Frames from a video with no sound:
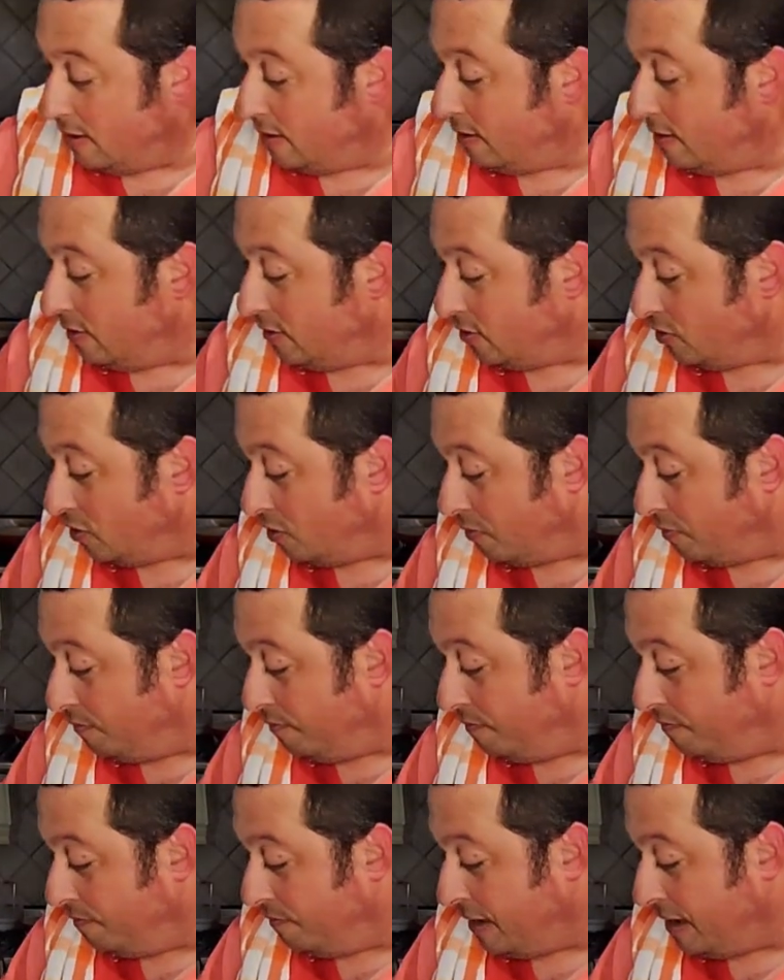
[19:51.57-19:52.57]
So
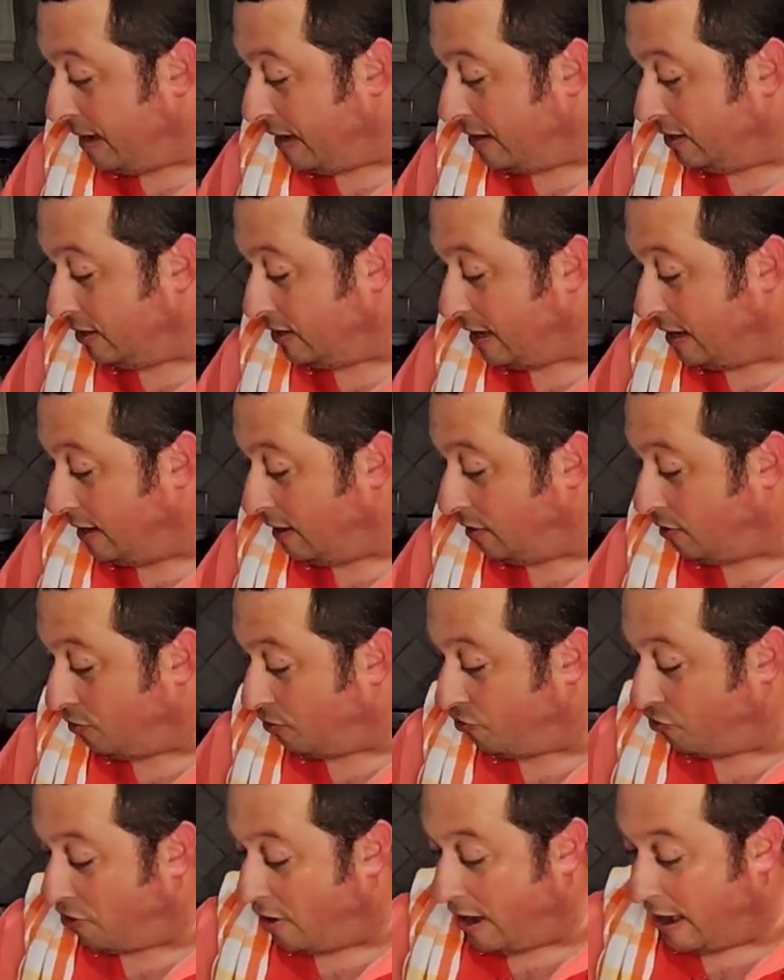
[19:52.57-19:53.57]
pan is getting a little
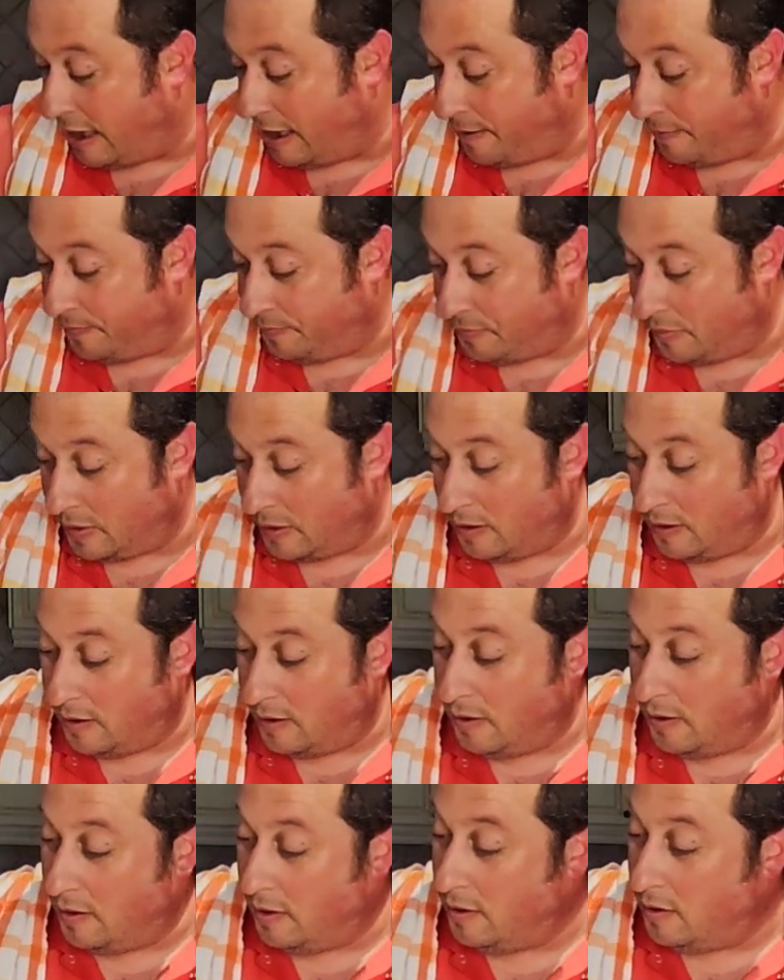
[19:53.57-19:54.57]
dry.
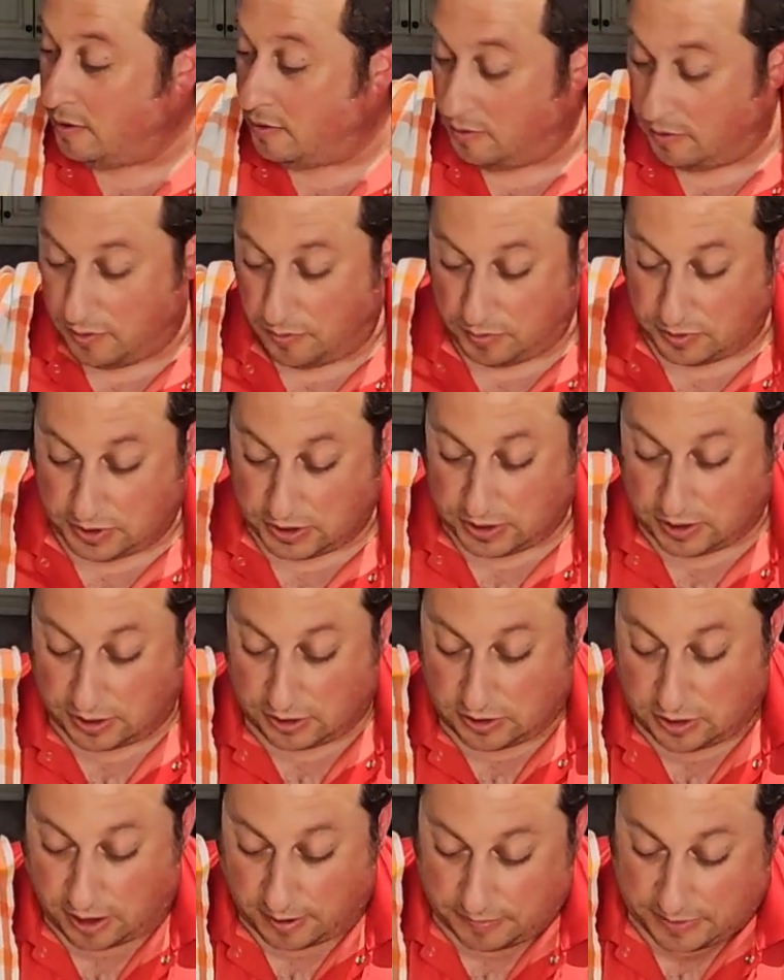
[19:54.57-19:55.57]
We're just going to
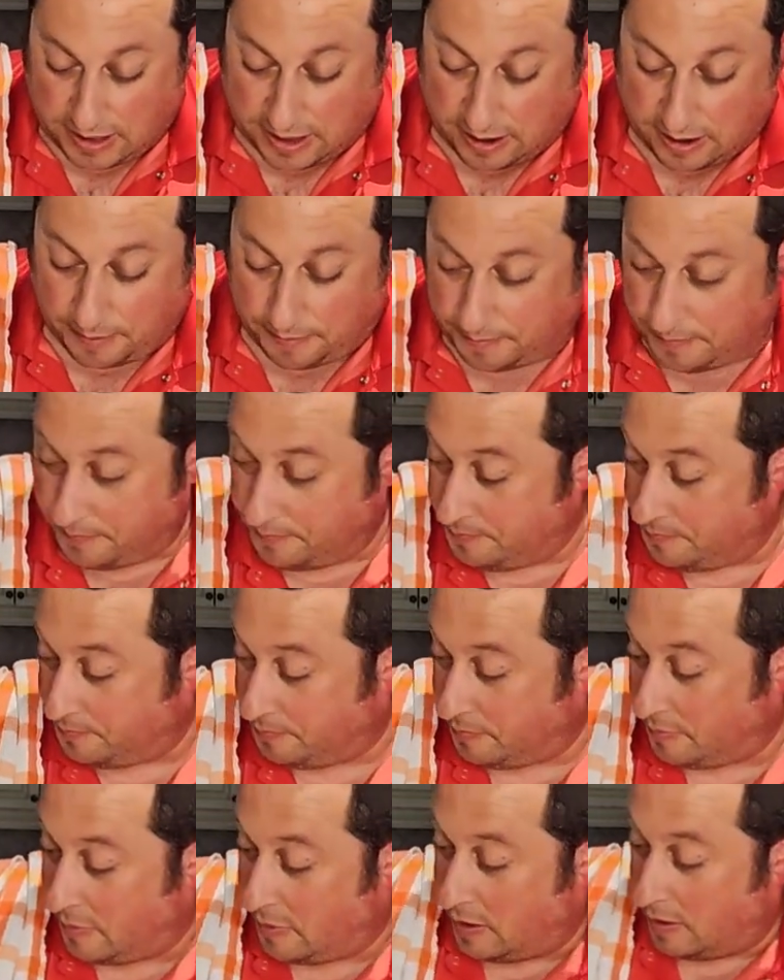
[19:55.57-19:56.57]
top that up,
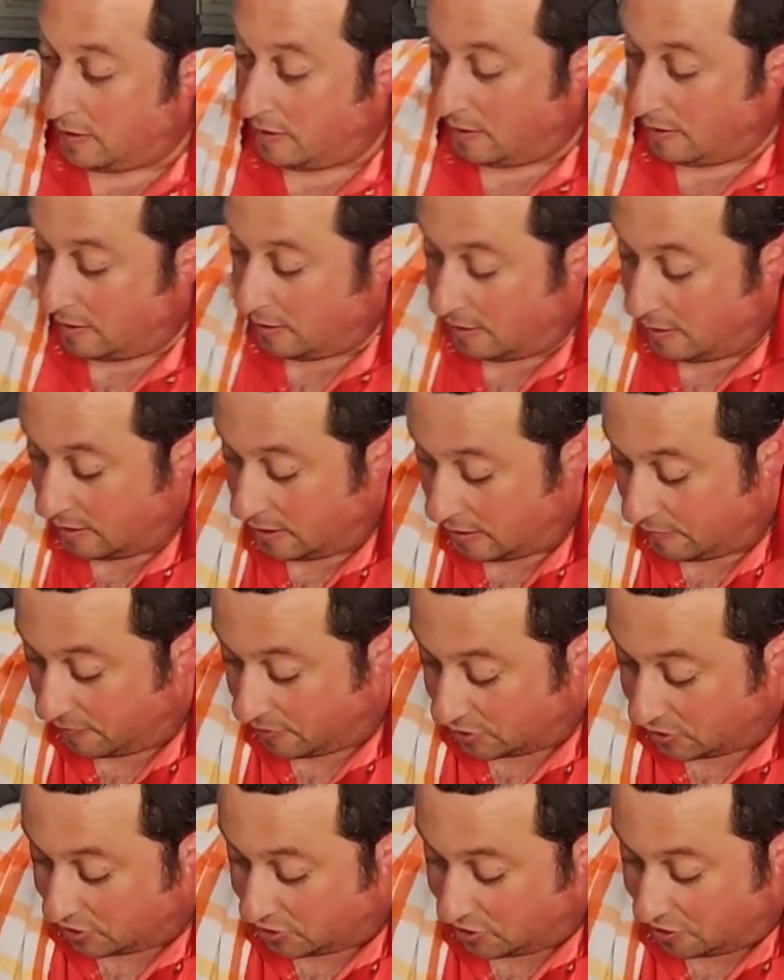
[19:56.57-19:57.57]
give it a
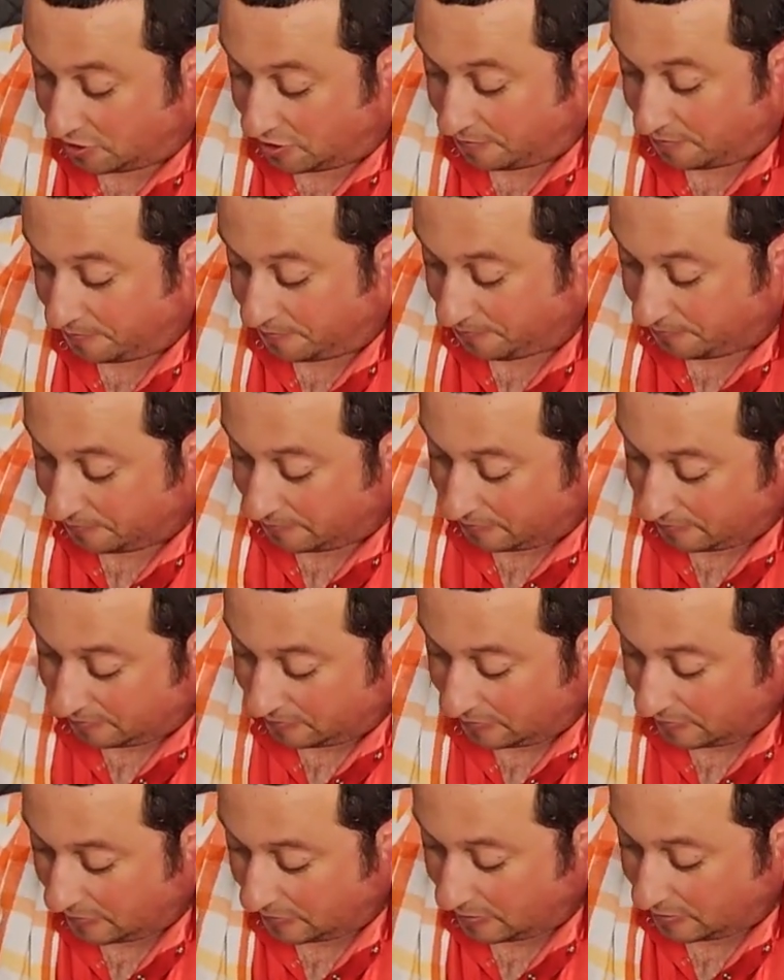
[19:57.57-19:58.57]
stir.
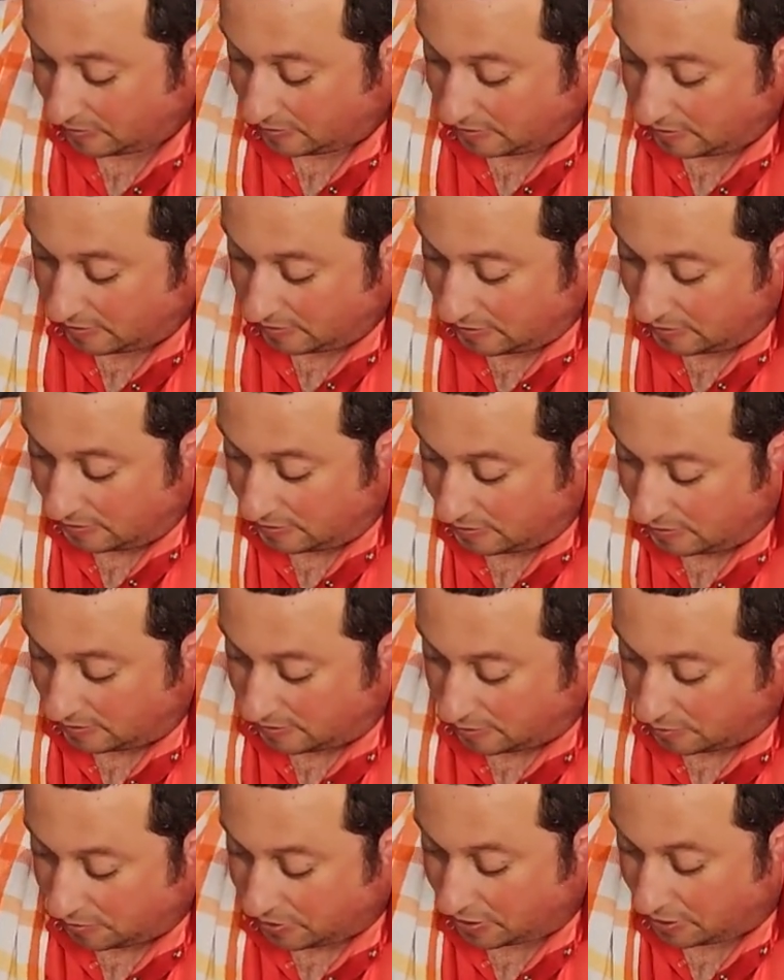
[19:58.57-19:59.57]
There
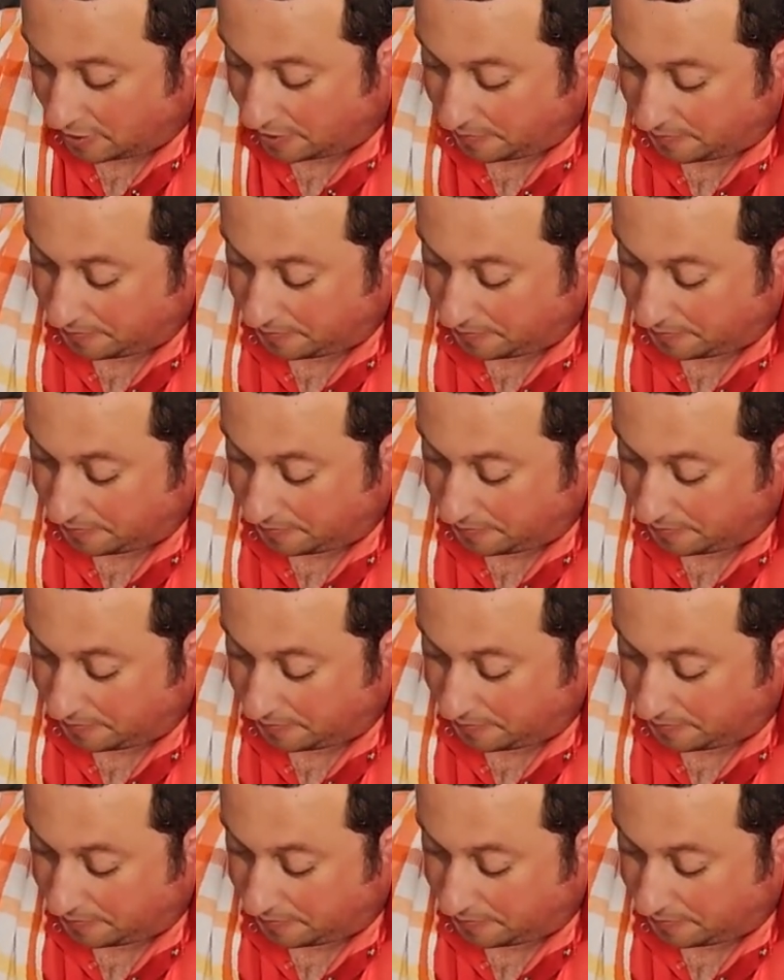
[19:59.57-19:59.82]
we are.